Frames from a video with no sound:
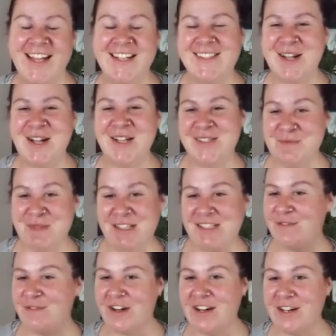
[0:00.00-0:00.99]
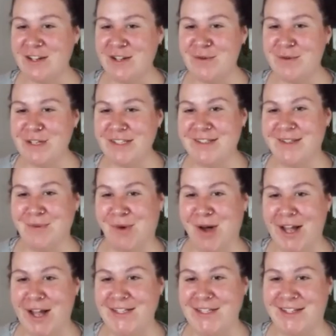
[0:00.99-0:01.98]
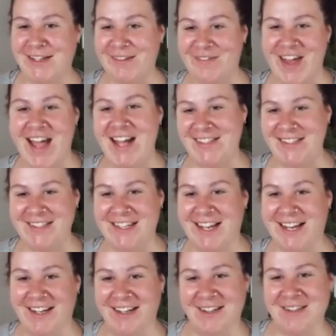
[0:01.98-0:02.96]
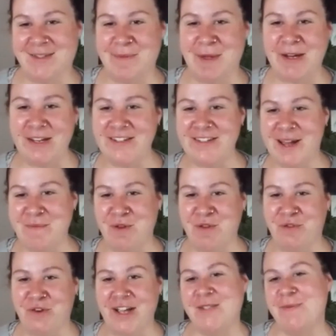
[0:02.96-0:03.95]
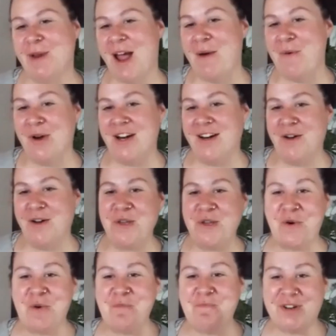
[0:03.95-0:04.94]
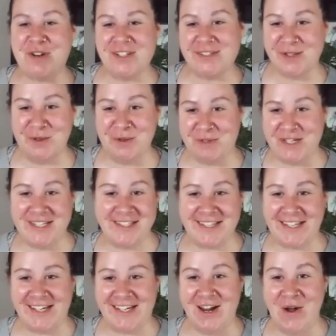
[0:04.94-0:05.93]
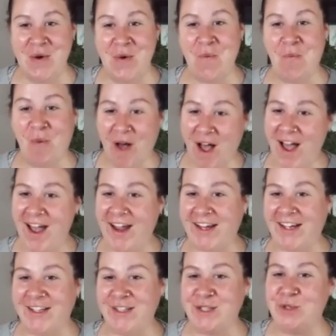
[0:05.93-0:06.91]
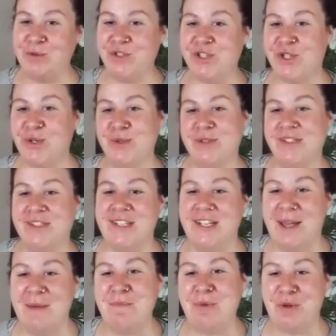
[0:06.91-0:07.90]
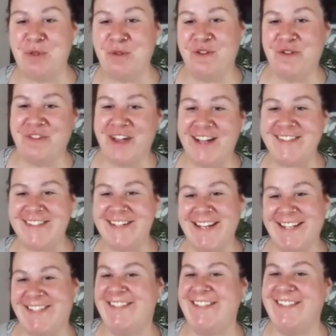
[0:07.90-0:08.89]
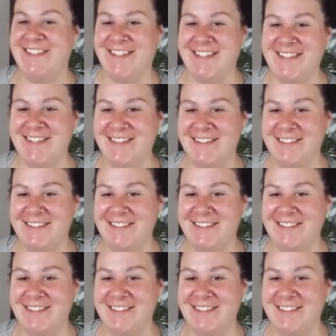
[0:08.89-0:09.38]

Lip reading: That's awesome. That's a very good reason why to get vaccinated, spending time with friends. But I want to know your personal reason why you chose to get both of your vaccinations.